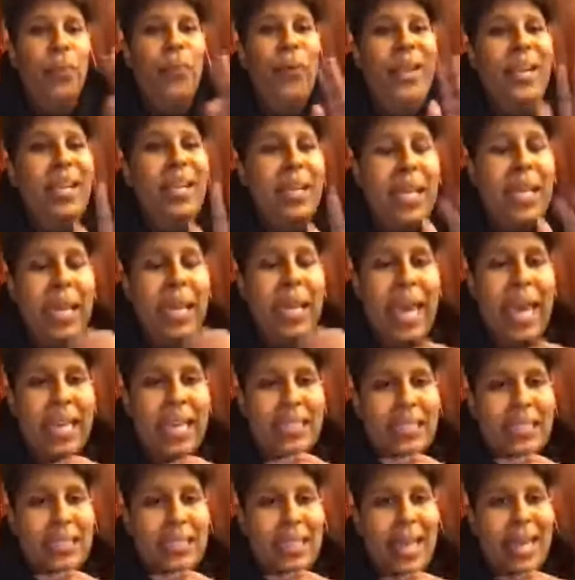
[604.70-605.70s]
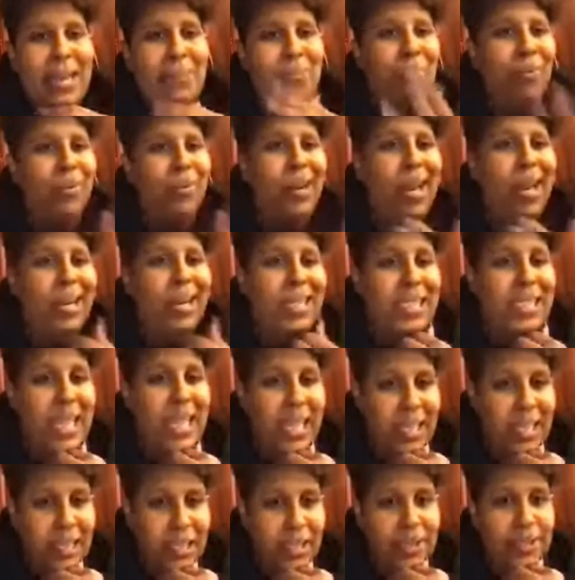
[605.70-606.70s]
We look at cases like Breonna
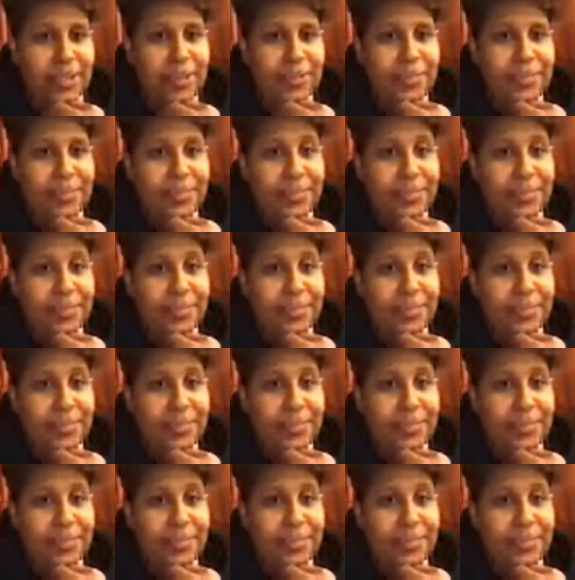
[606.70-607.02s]
Taylor.